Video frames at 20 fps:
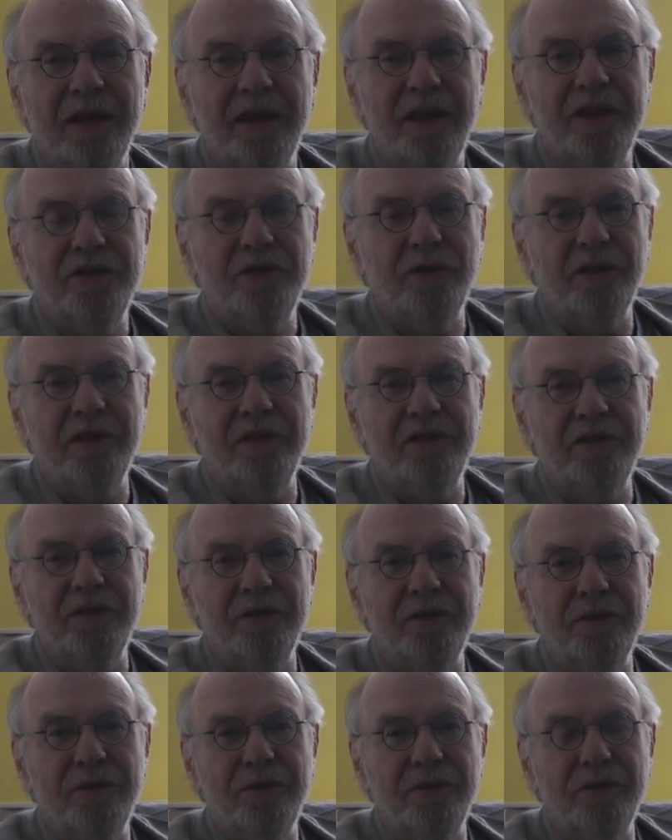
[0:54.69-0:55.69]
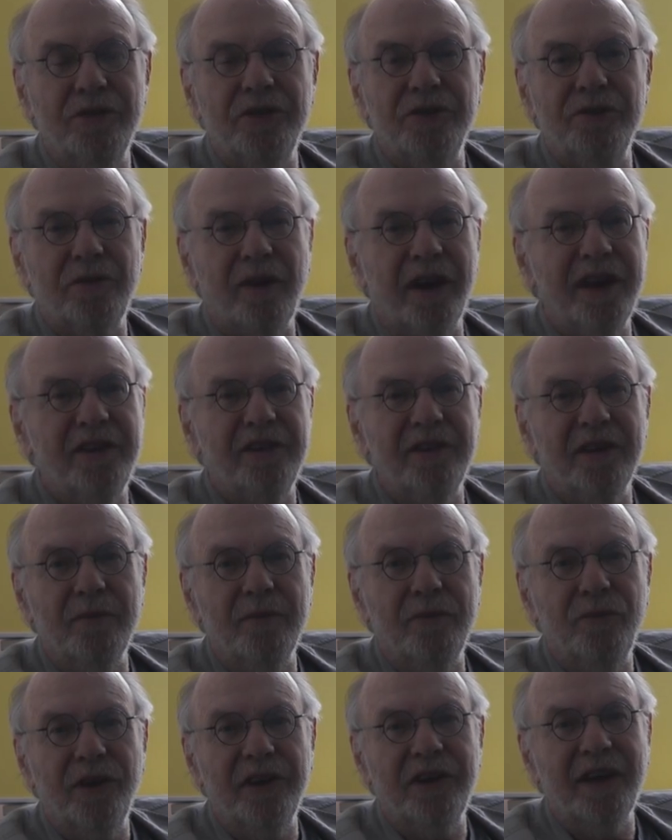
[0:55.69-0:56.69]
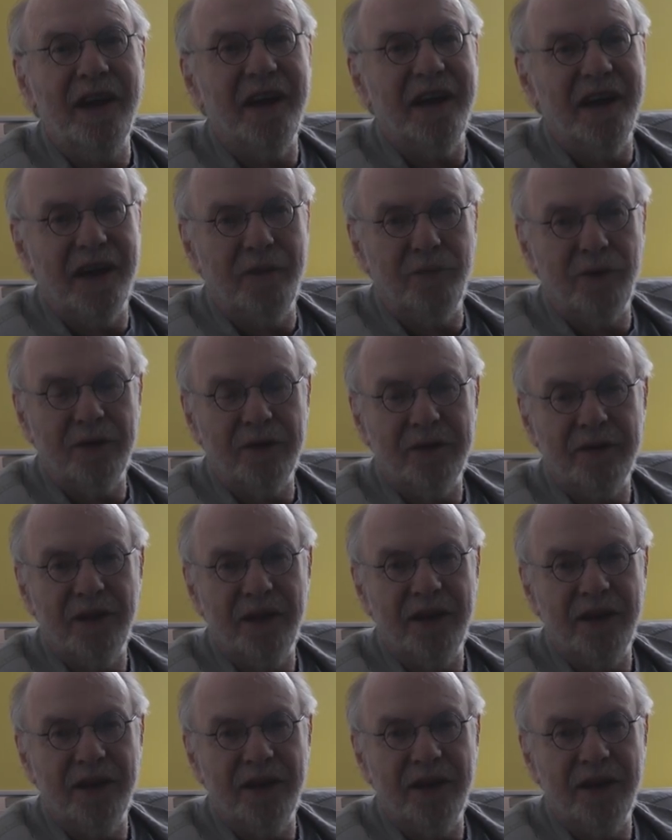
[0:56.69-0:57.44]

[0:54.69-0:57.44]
He's going to strike them with a hammer,